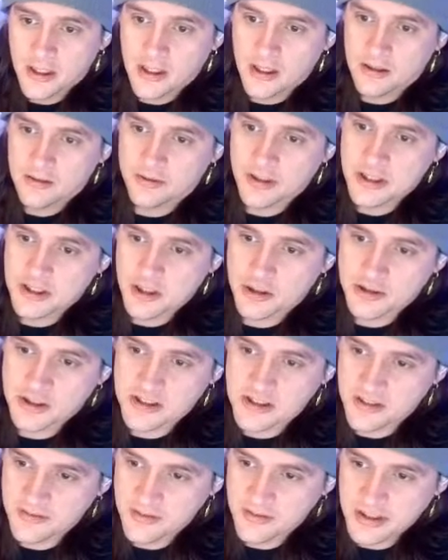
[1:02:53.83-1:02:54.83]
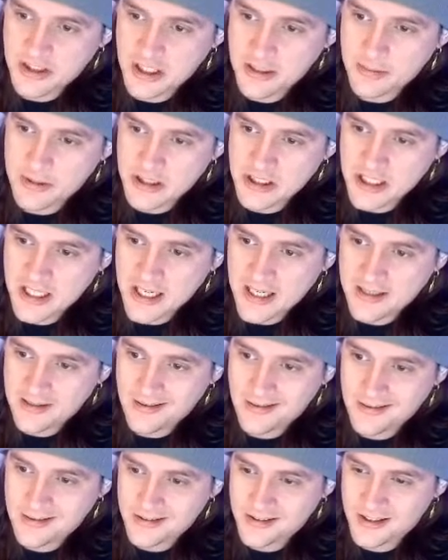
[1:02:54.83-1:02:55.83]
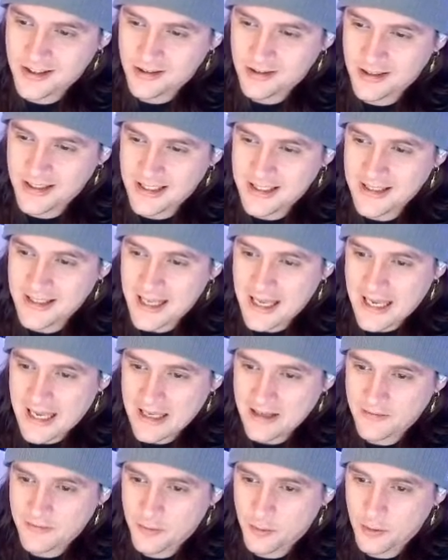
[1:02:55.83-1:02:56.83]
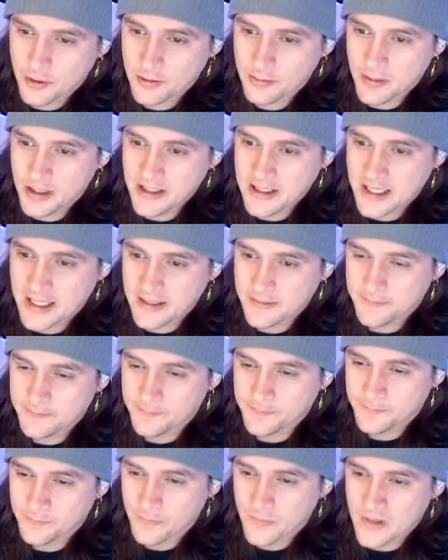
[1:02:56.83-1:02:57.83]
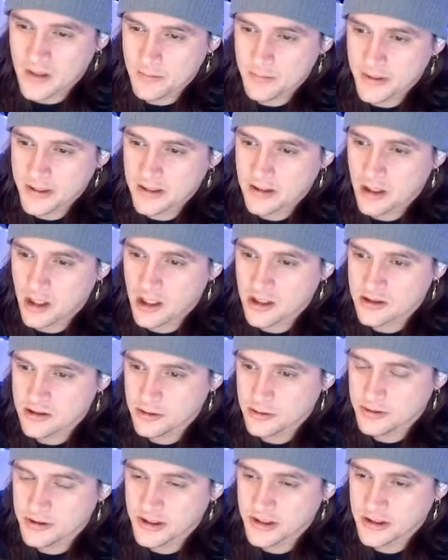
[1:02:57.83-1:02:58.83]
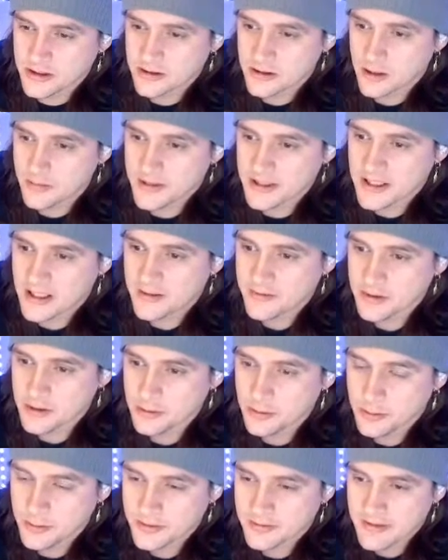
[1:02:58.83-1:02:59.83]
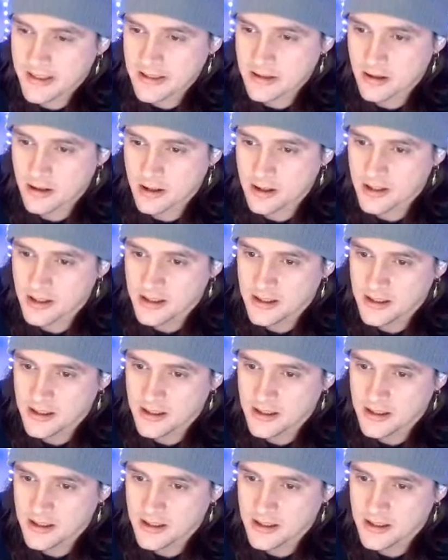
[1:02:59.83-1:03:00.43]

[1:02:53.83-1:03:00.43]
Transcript: Richo says, evening, Jacob and chat. Still in hat for Monday. Big loss, losing Dominic Calvert-Lewin with a red card.